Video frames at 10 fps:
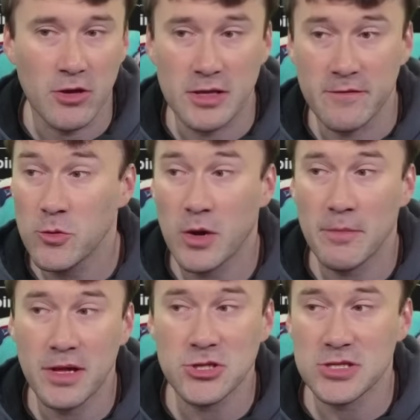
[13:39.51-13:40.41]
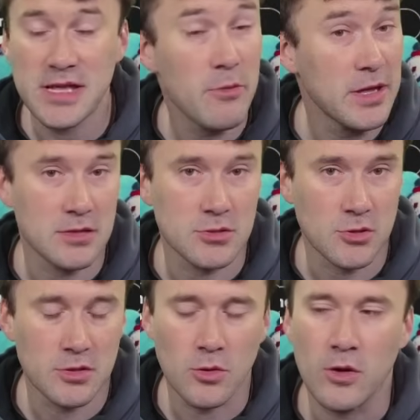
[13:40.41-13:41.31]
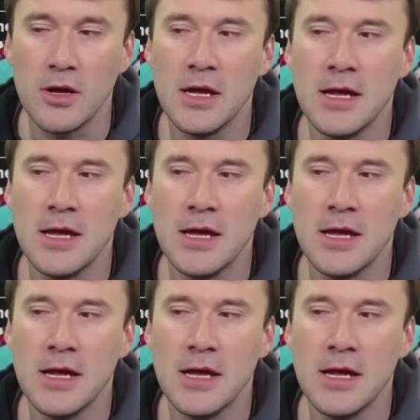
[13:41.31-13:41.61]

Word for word: And if you want to play just that way, that's totally cool.